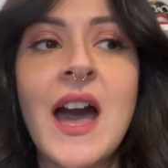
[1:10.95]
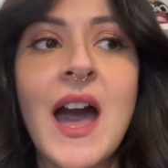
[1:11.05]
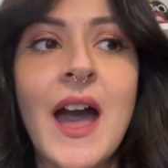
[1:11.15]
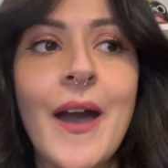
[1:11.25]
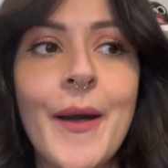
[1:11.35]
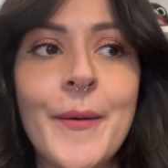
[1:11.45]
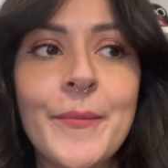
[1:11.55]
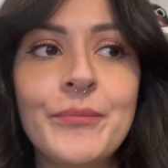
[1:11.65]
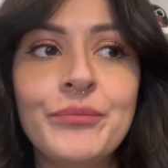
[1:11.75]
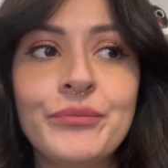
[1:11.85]

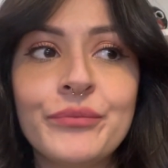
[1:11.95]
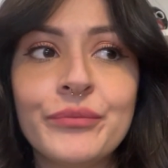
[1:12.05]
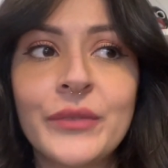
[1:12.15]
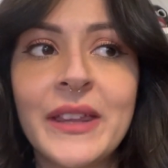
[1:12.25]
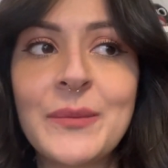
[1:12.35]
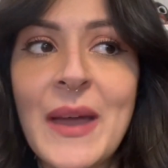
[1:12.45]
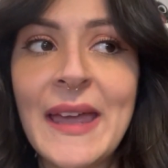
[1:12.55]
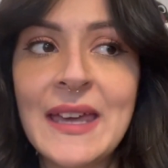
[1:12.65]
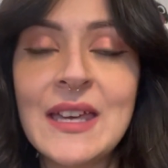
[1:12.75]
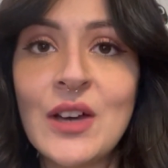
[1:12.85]
My
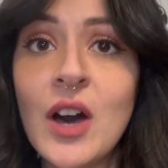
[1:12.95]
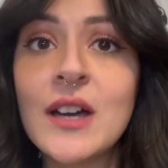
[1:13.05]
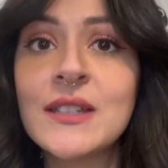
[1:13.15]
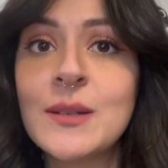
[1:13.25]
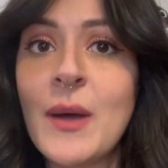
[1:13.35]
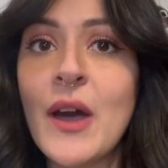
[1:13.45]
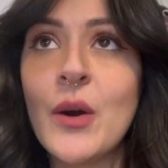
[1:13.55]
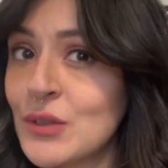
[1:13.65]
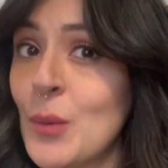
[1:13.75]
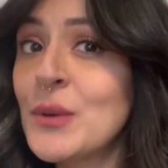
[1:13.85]
kit cost
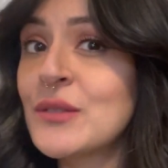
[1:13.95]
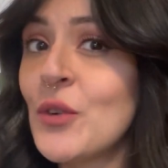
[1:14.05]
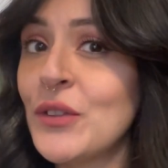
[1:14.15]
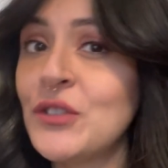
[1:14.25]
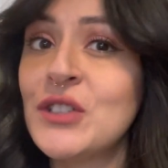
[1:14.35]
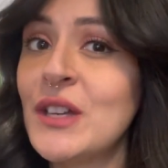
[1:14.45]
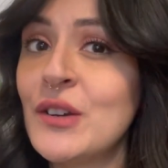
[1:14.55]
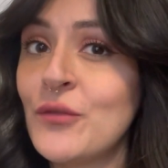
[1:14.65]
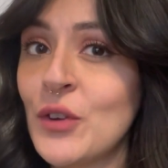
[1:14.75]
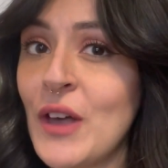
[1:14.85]
about just under
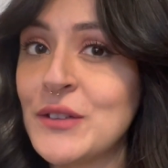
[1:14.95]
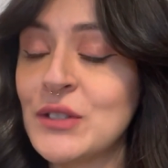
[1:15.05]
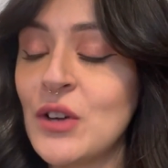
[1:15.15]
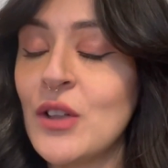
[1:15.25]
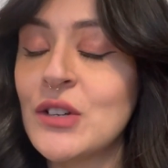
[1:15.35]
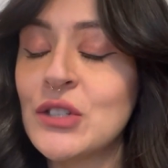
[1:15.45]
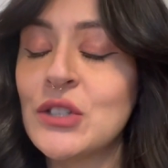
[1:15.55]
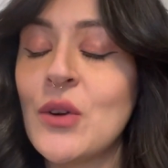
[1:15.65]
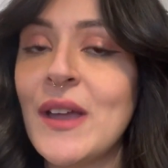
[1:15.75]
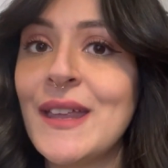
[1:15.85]
$4,000,
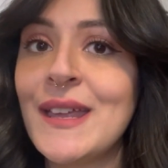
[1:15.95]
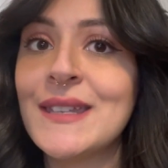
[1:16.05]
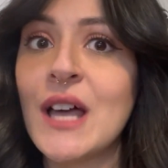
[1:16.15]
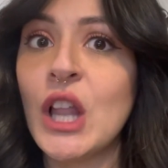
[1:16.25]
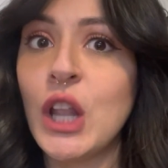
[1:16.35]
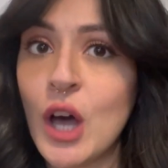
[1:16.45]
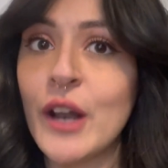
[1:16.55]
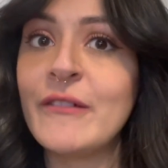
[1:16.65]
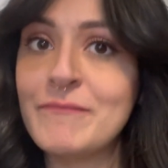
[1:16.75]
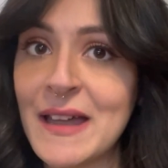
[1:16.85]
so it is a lot
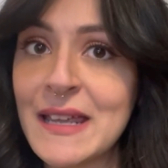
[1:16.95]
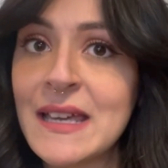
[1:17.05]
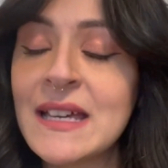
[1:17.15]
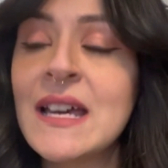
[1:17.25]
of money.